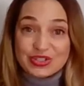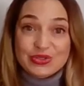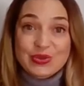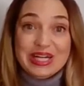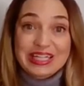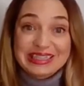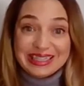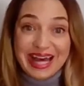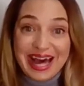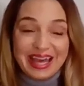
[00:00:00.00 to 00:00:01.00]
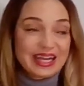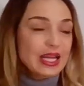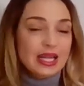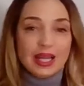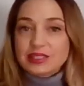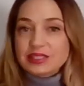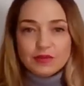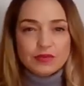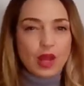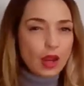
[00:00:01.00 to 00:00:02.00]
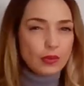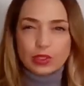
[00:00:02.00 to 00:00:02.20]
are doing a lot, instead of not